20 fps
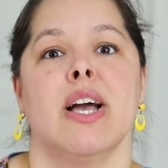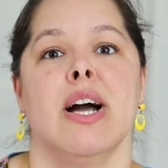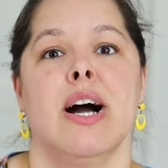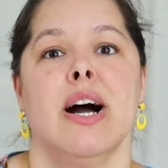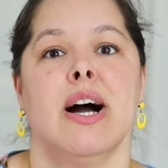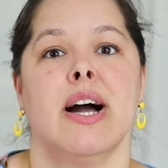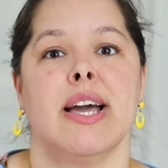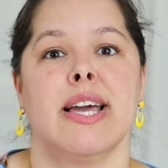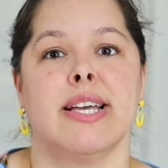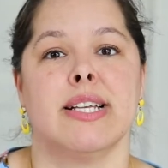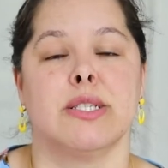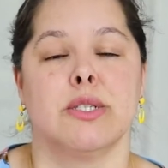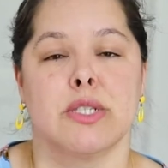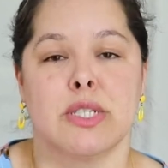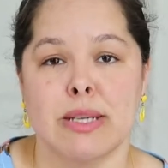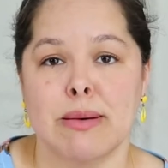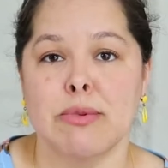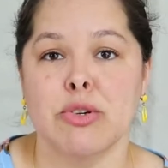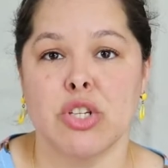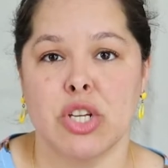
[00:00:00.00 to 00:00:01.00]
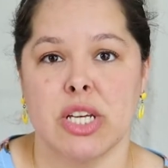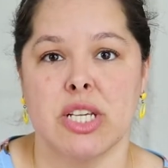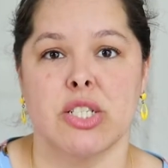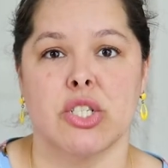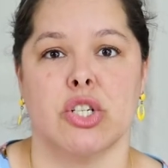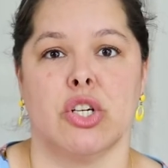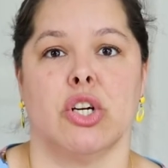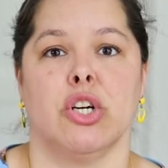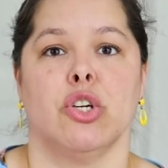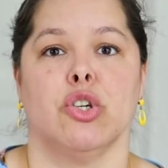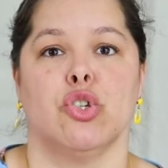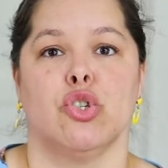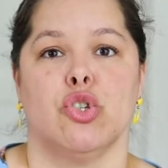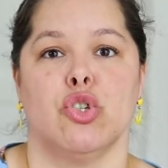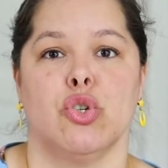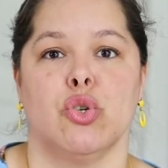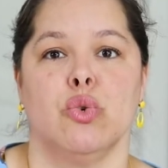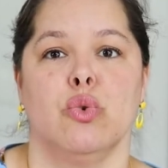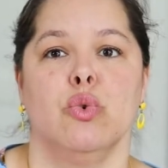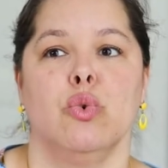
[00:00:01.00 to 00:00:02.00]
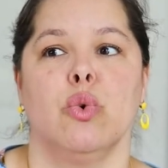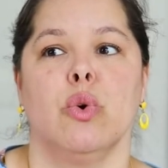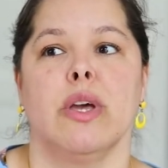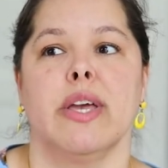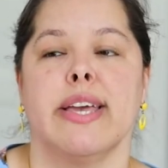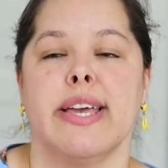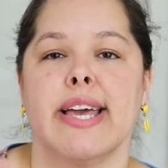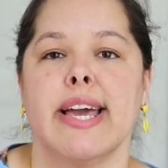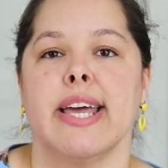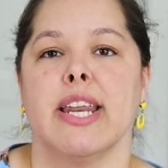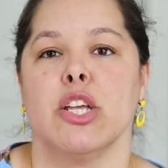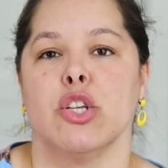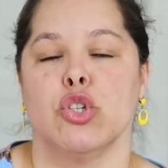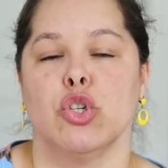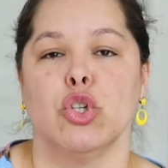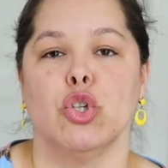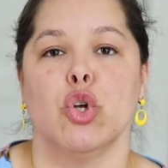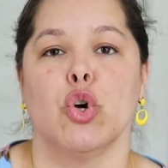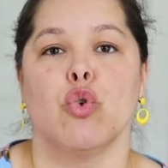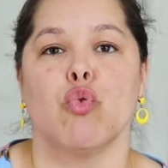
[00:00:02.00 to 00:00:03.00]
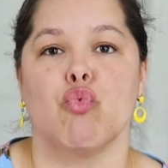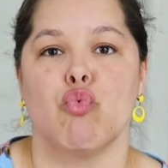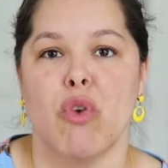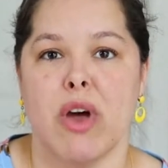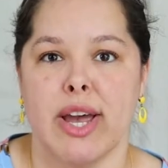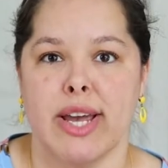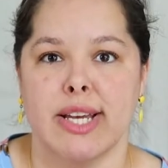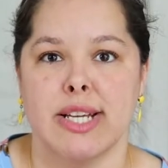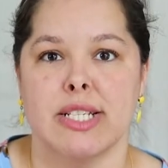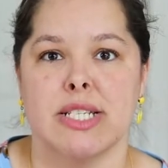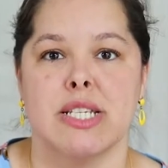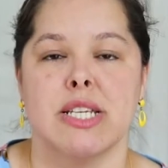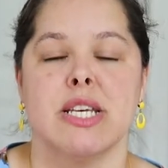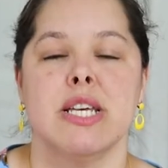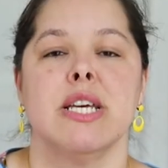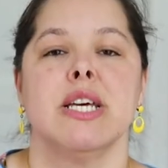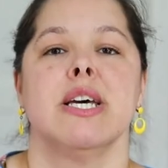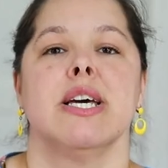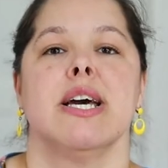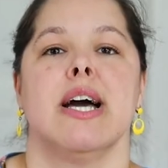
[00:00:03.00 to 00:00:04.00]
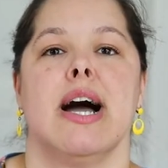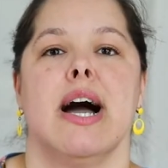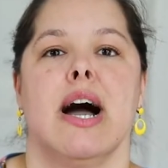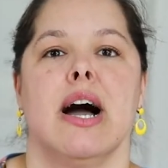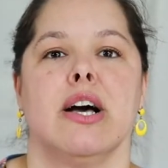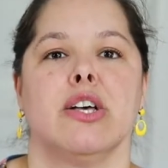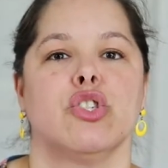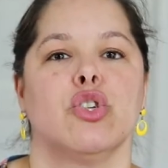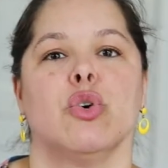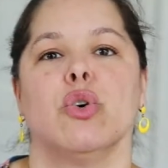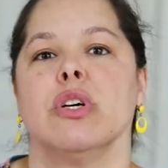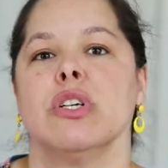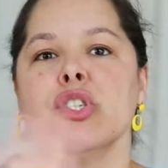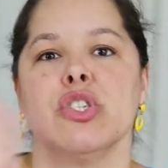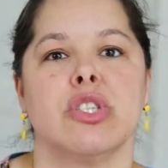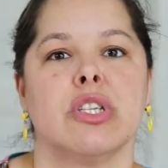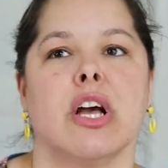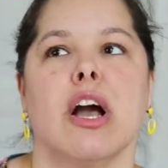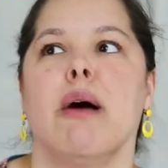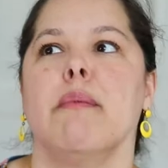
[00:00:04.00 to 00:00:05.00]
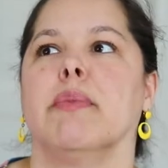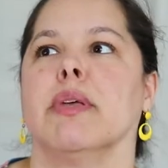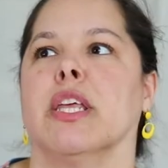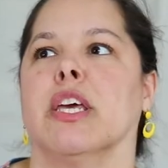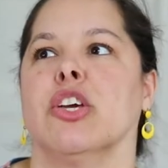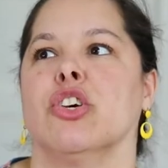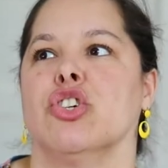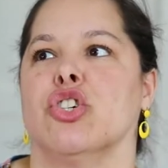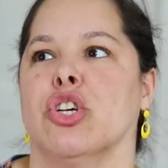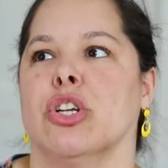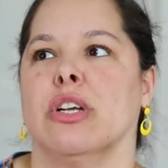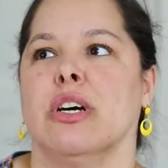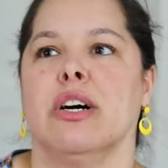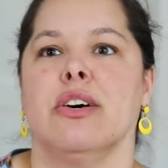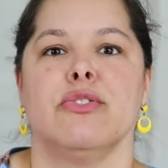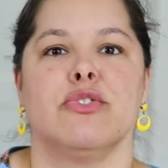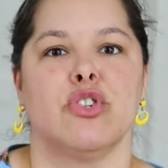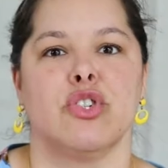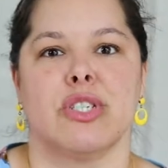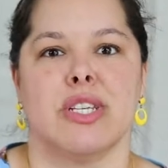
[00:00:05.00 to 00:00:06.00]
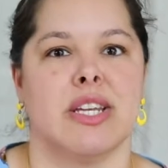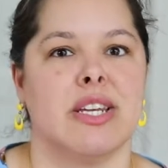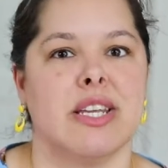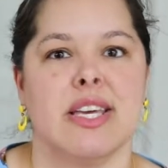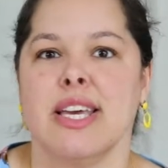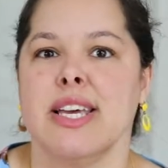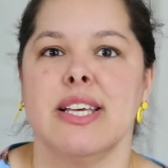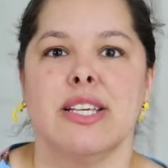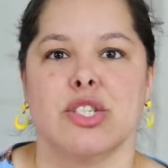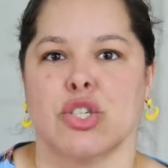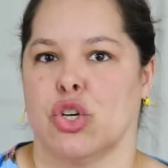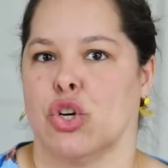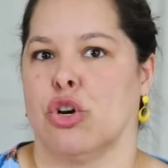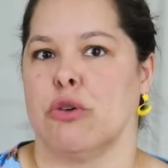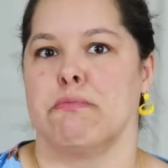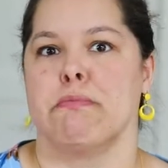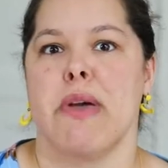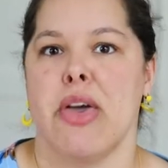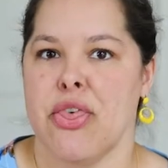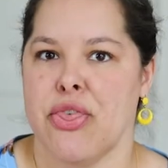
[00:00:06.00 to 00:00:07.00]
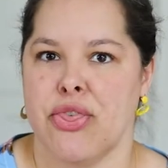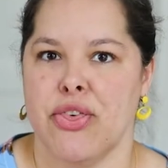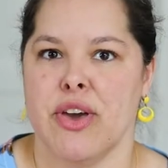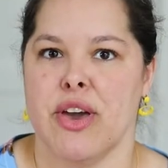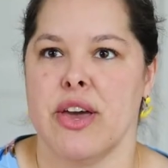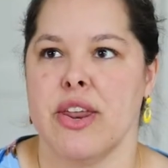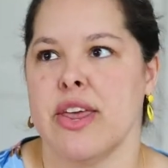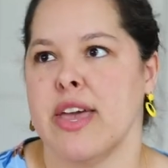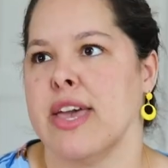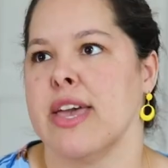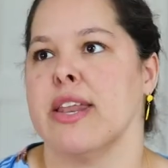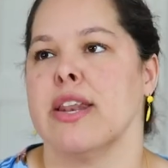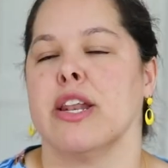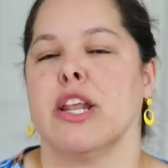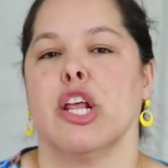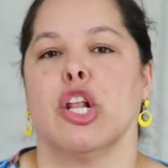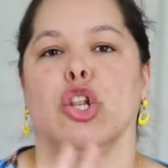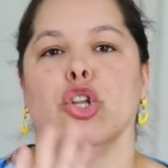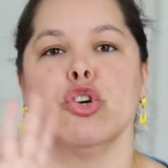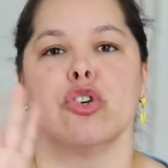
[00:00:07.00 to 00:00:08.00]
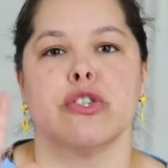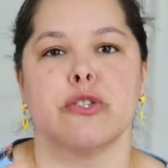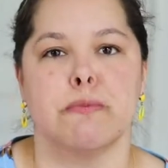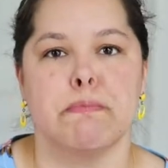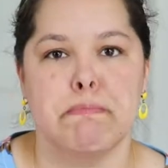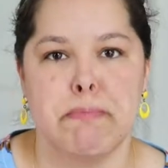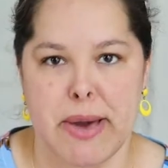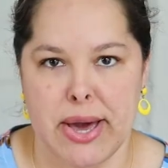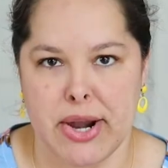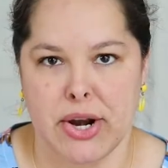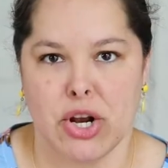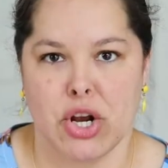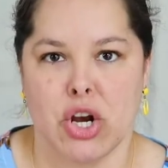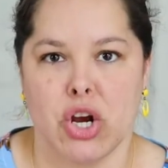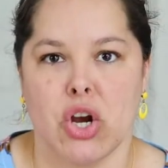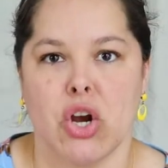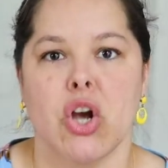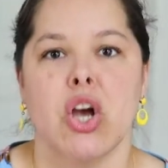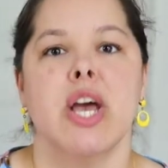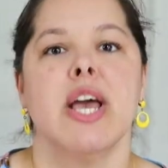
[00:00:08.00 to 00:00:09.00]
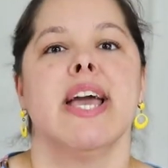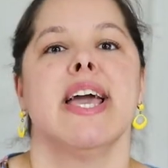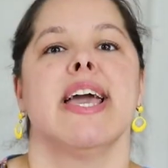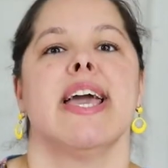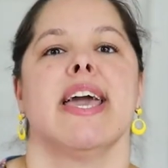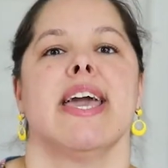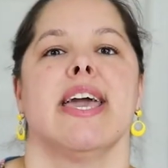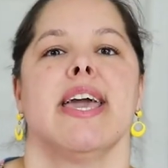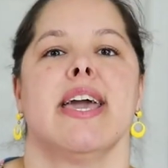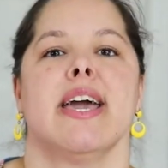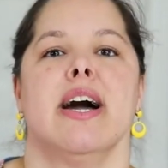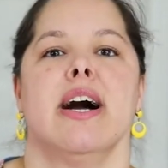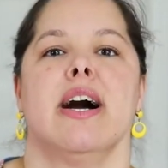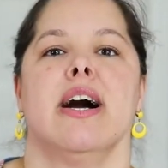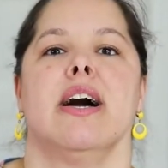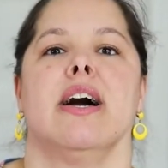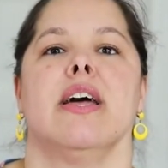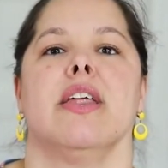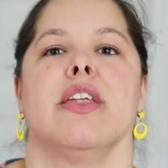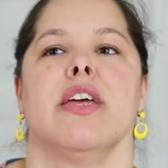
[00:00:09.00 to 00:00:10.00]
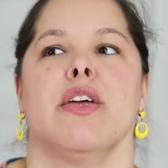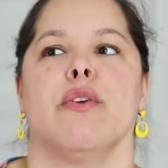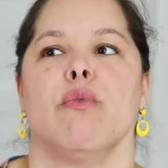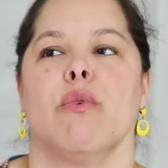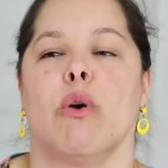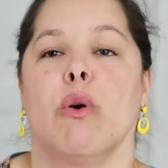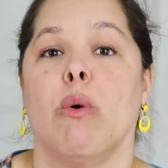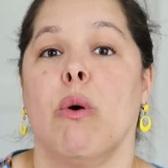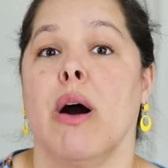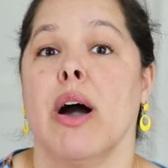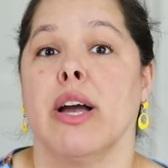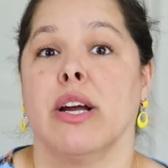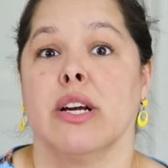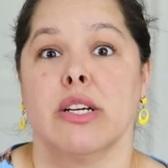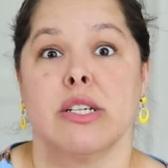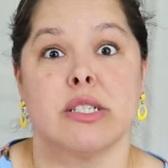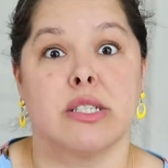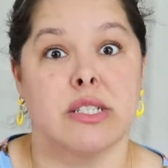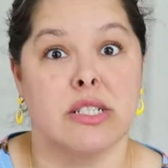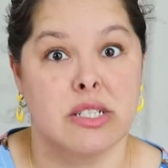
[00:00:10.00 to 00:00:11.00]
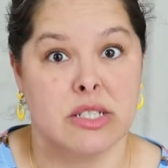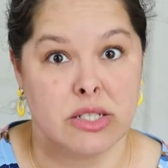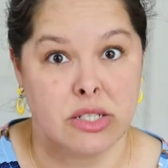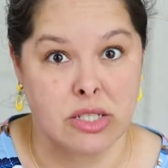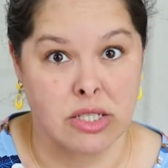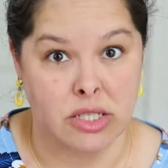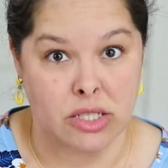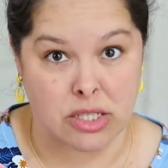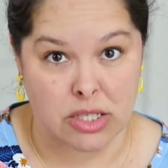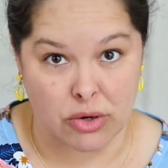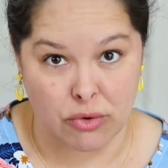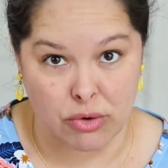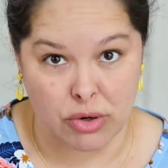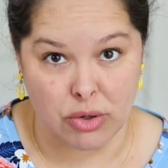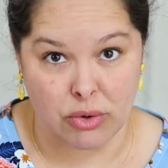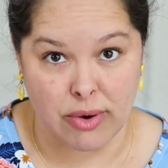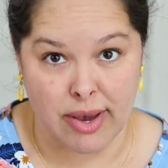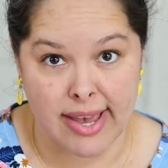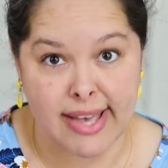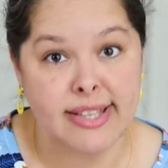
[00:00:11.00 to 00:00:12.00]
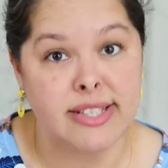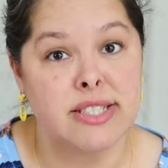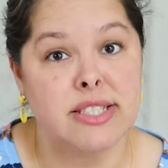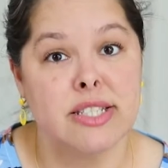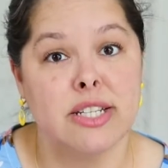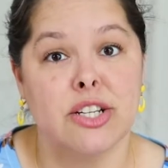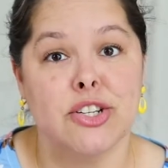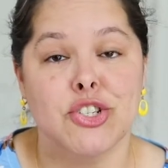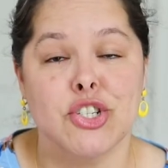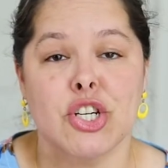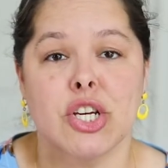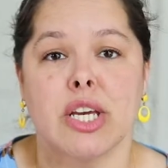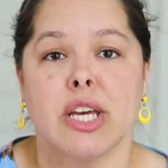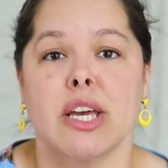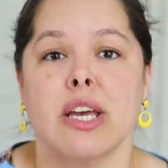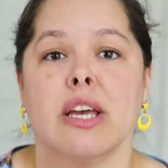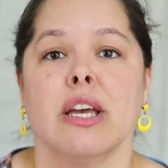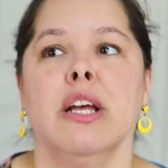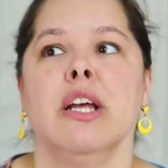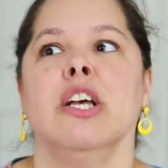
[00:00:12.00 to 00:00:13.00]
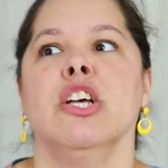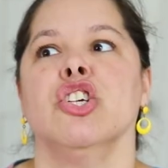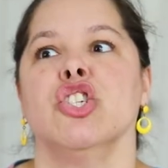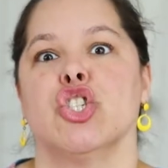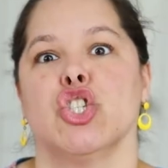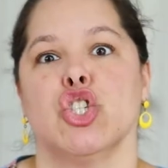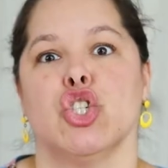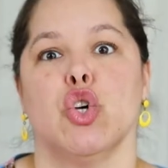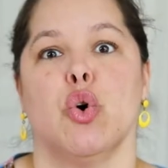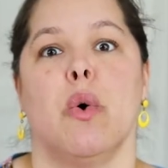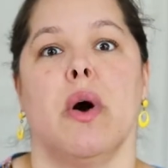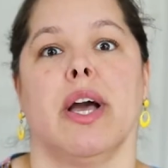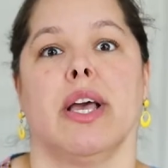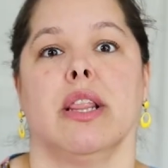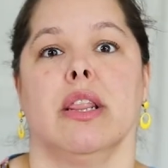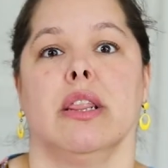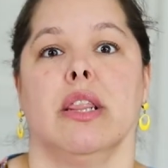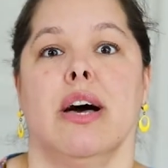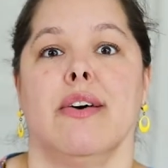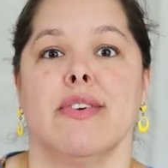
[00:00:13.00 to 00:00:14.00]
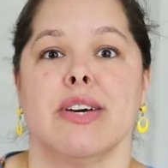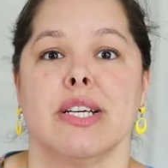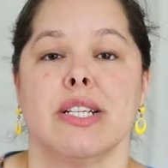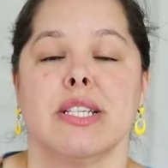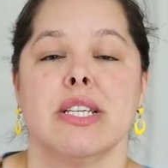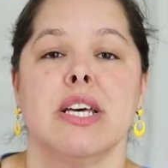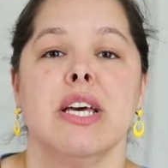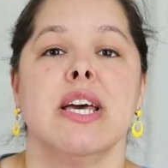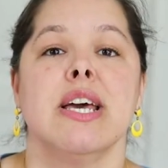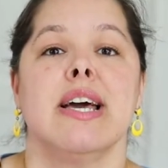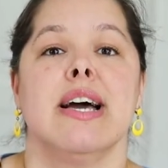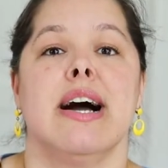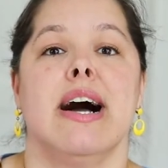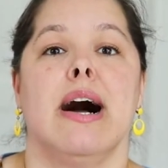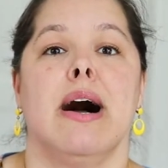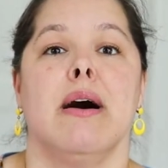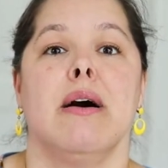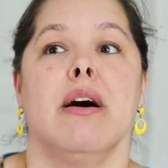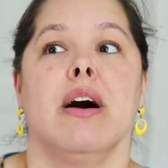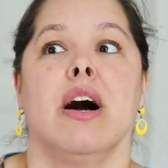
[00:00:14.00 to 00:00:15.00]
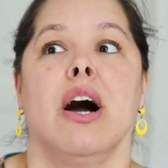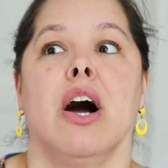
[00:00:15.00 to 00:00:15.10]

uh, it's so much easier to get it to look right uh, so it's just a combination of just an easier method and it looks better and it requires zero hand stitching so I love it uh,